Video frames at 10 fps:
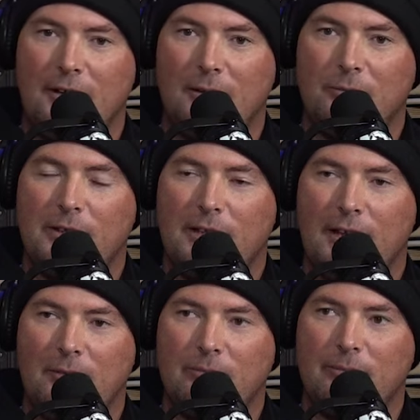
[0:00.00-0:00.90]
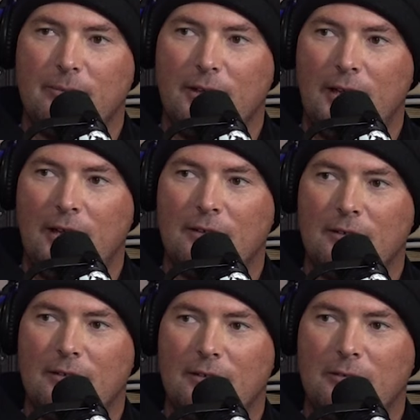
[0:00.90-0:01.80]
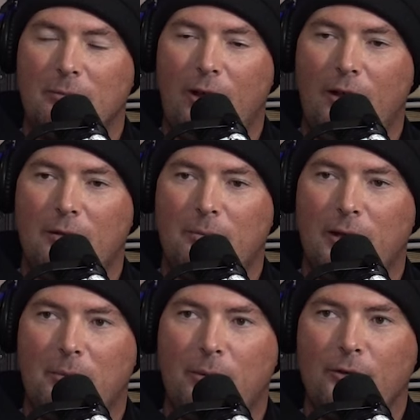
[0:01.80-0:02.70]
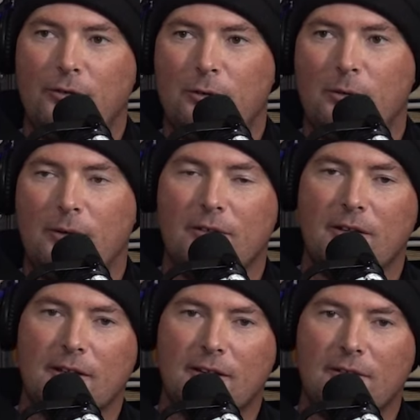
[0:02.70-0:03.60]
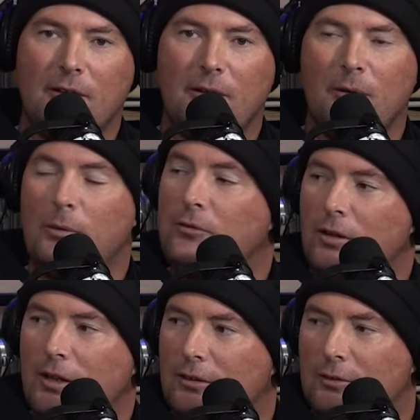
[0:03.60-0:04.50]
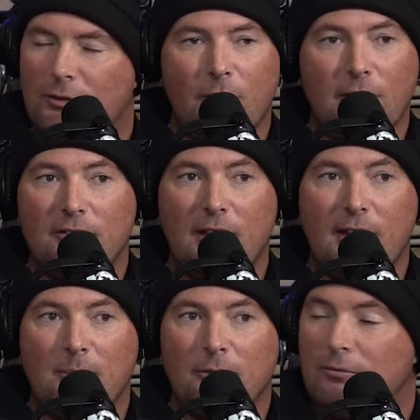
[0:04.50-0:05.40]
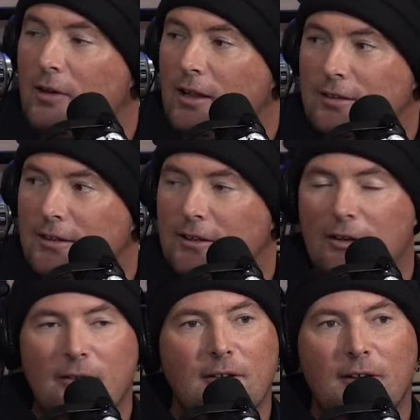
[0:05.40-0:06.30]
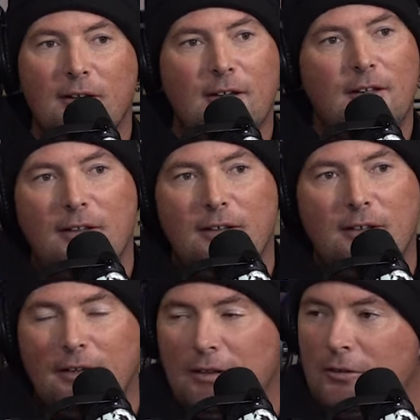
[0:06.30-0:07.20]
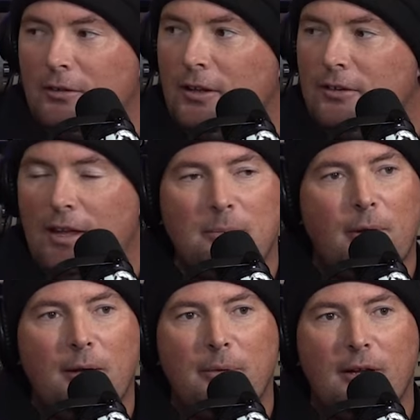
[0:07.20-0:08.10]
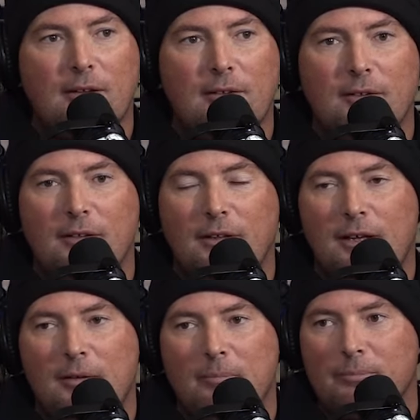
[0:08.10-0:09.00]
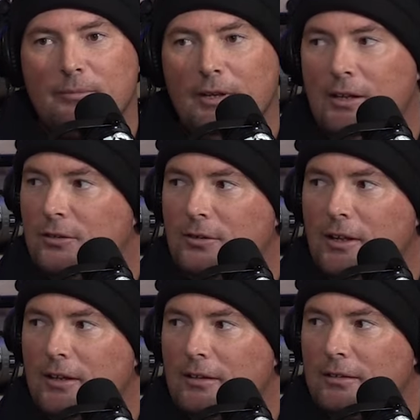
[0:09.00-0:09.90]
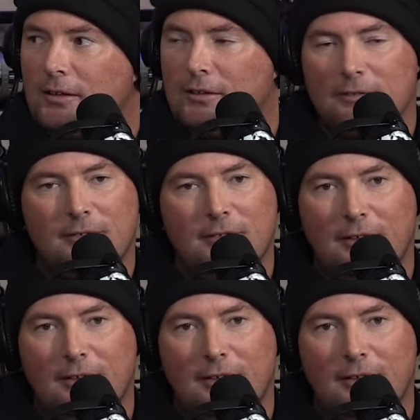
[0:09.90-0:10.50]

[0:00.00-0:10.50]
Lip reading: for the camp, and my approach to it was like, there's not, and we've got like Scotty James and Valentino, like insane pipe riders in Australia, like